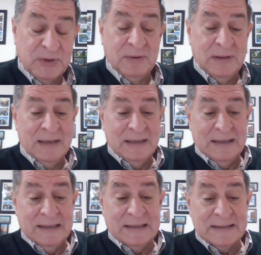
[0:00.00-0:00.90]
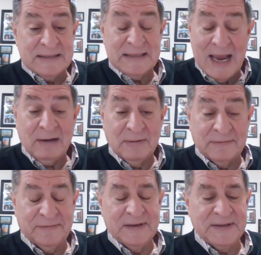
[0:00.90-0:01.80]
We
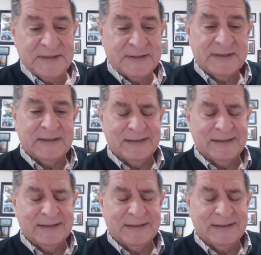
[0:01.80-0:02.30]
sacrifice